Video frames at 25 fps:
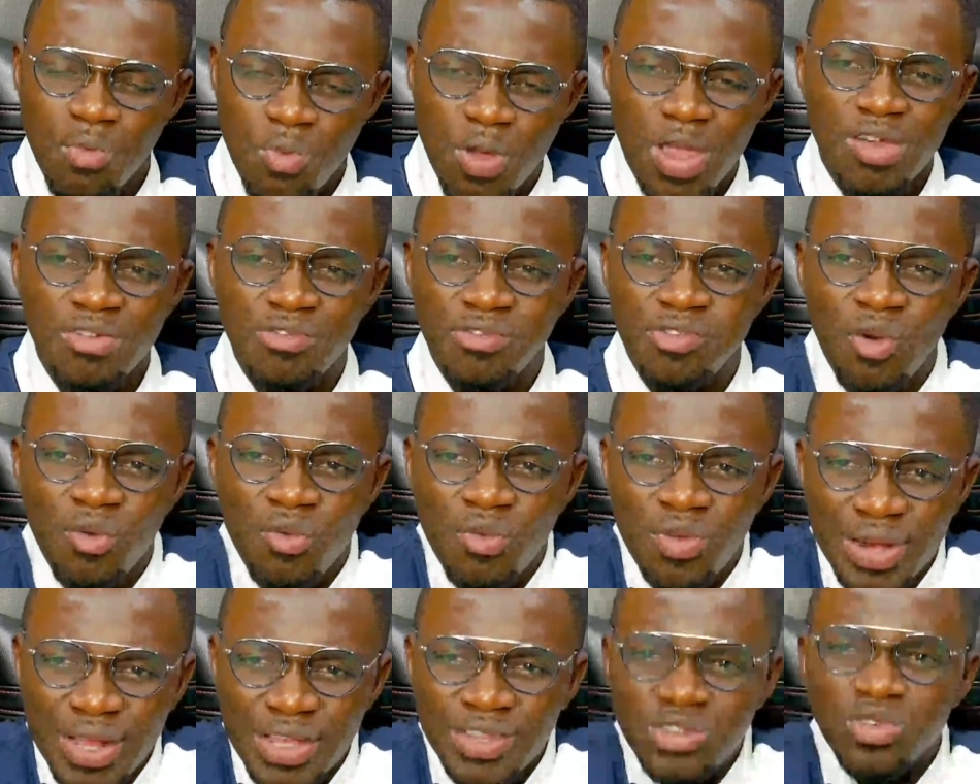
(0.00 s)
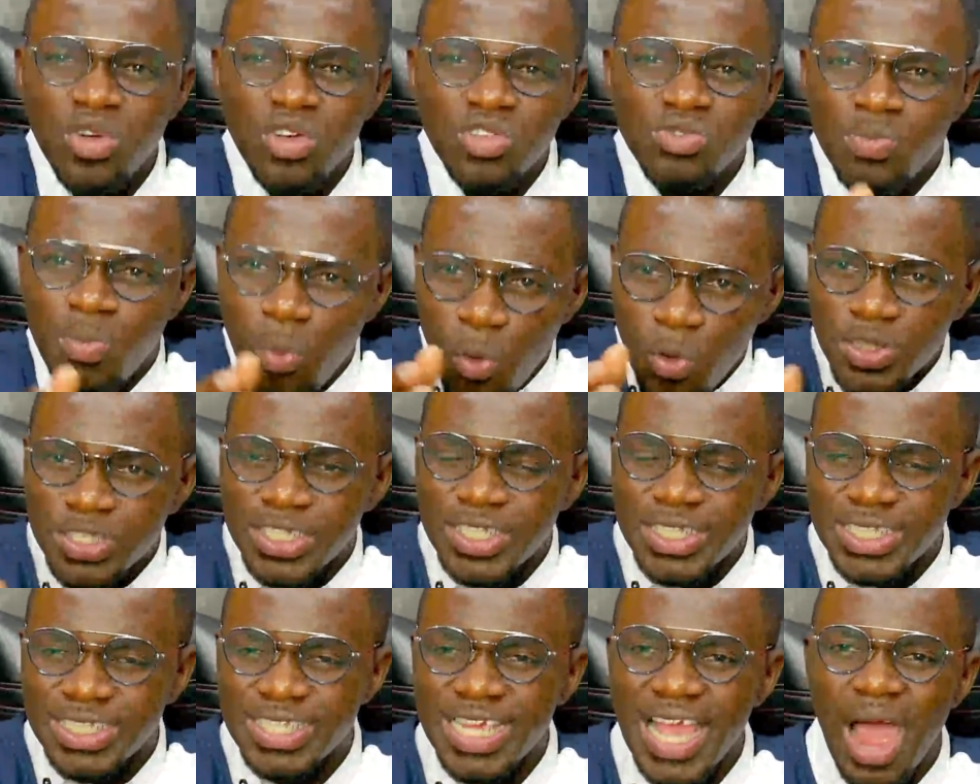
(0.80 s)
way for religious
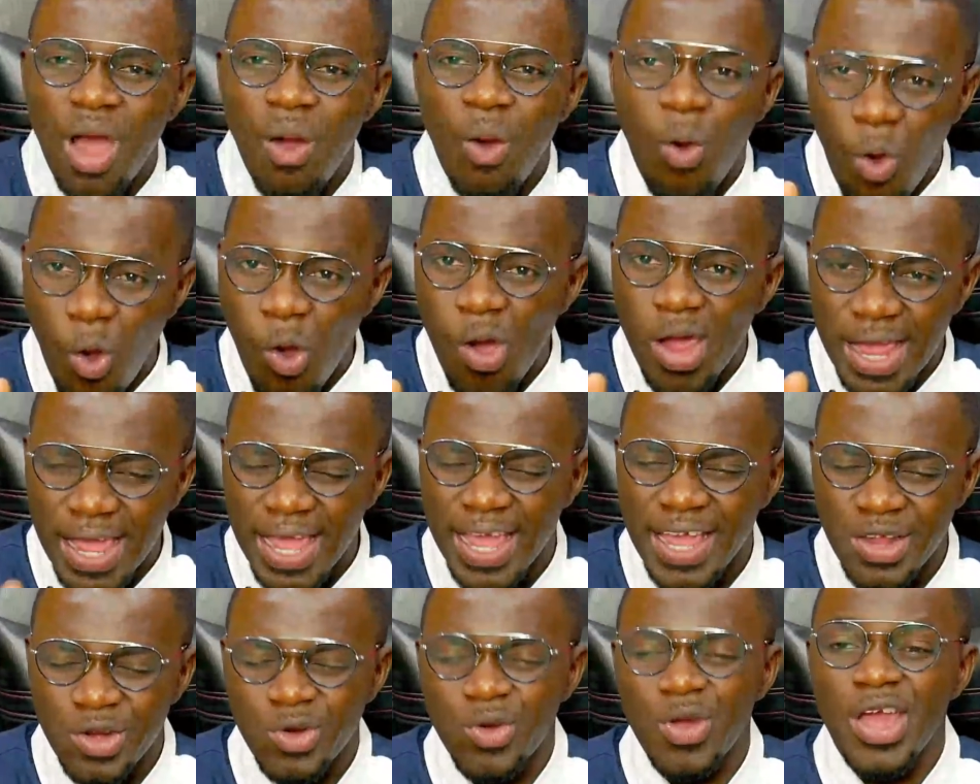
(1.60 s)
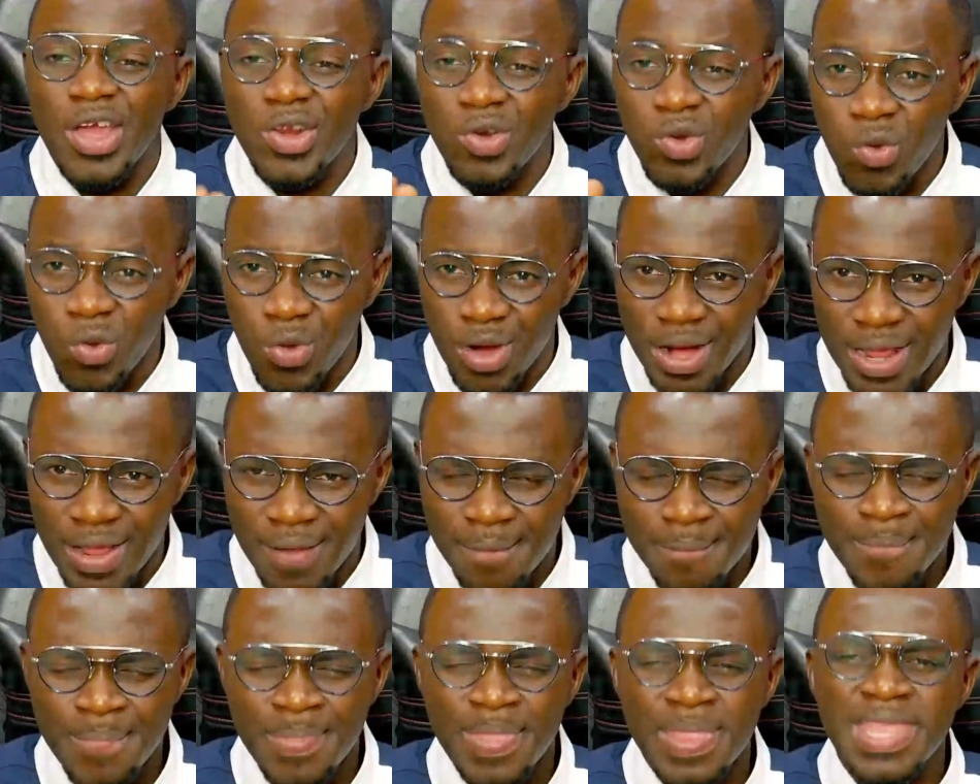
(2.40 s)
bullshit ya all kan no eno kre
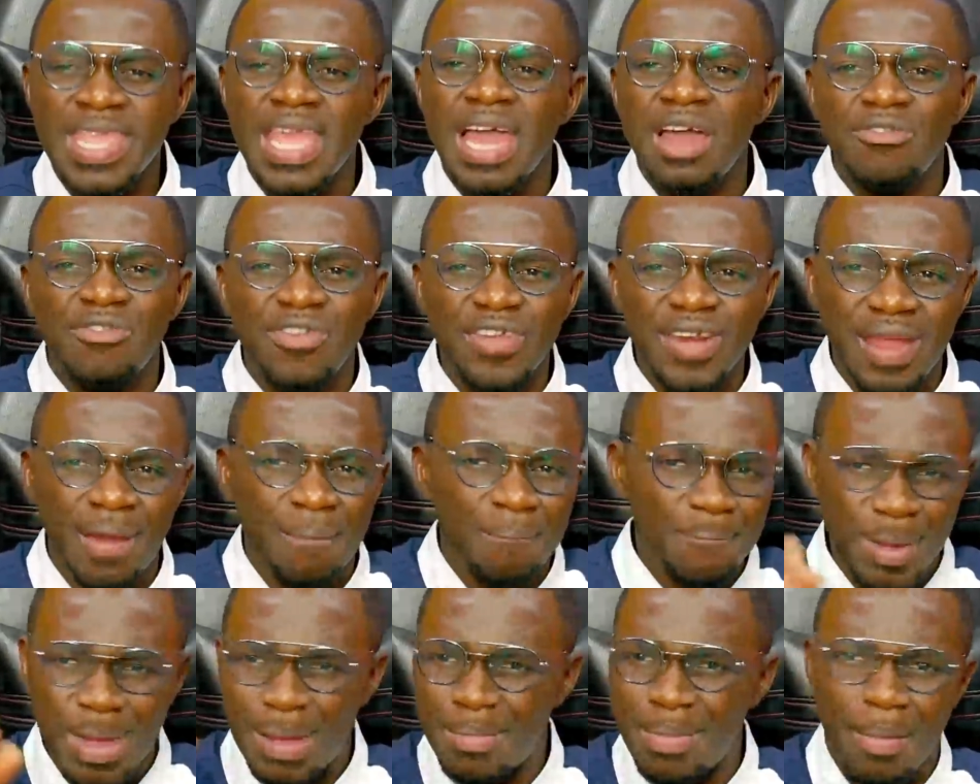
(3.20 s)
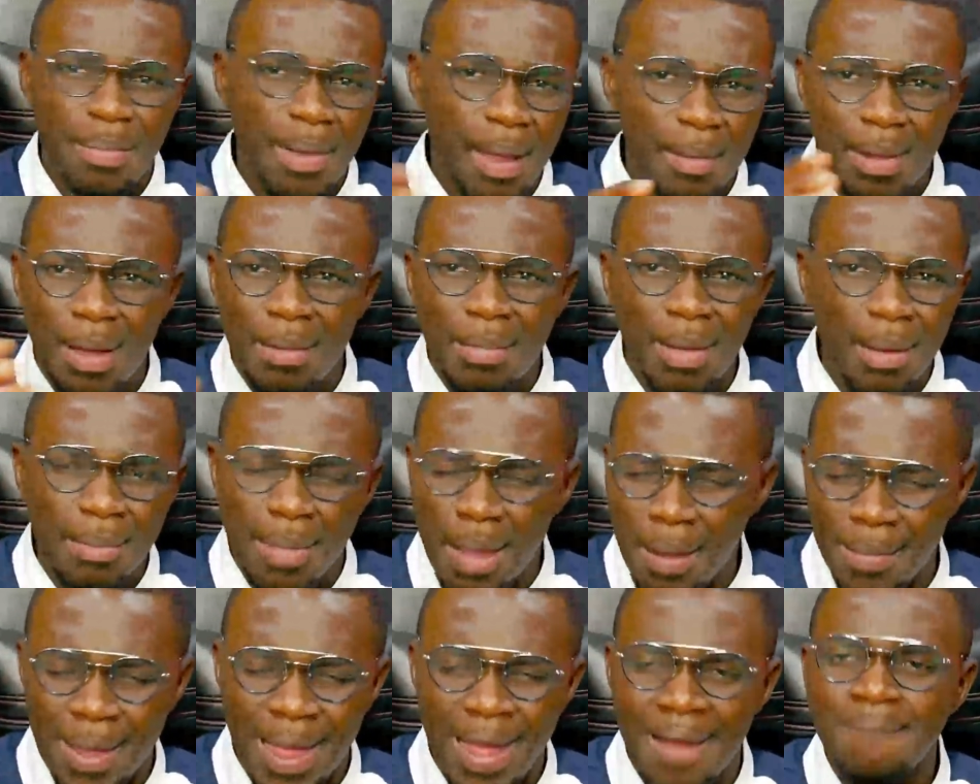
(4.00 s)
nya fina pa ba ba ba ba
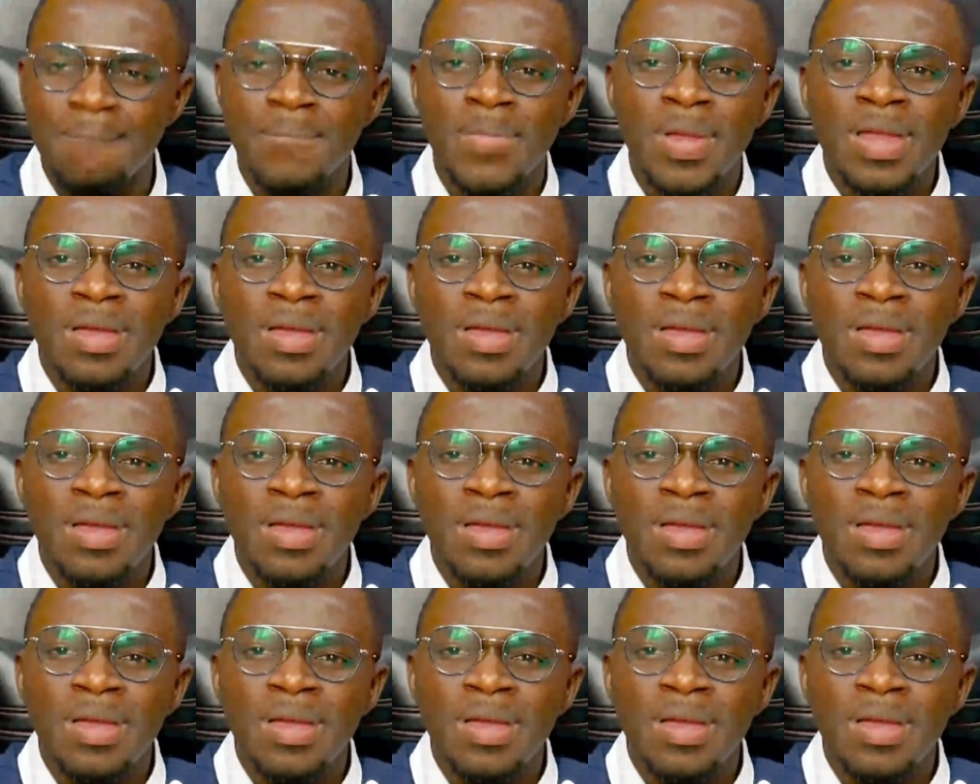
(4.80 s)
ba ba